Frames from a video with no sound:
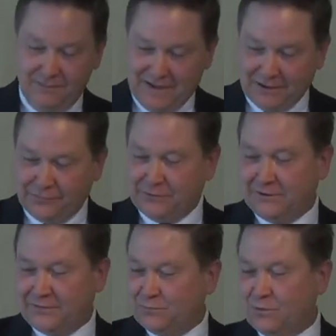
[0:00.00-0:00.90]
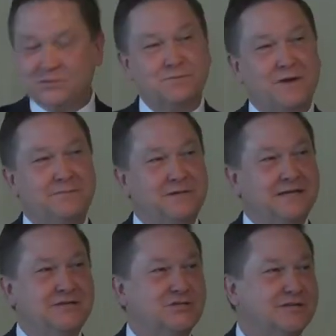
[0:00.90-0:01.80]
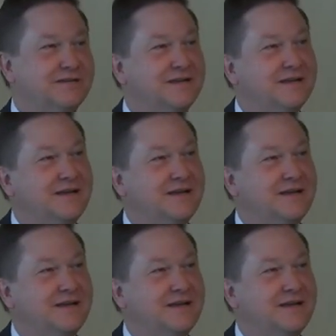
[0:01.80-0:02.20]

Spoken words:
about a third of the world's population.